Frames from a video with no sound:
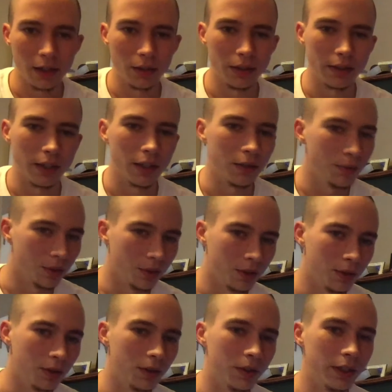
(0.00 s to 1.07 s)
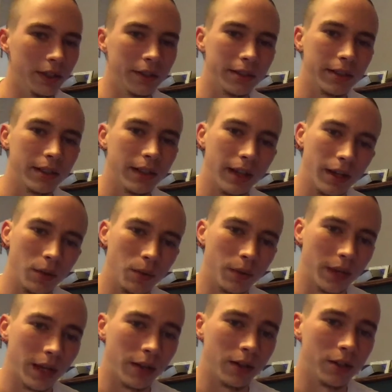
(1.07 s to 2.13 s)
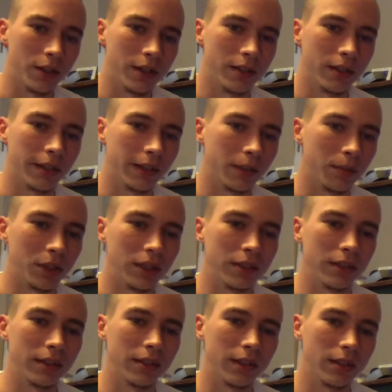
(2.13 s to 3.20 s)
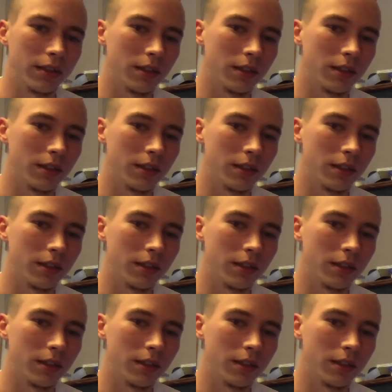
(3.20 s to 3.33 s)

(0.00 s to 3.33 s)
this anti-recoil is without adjusting it, because this is an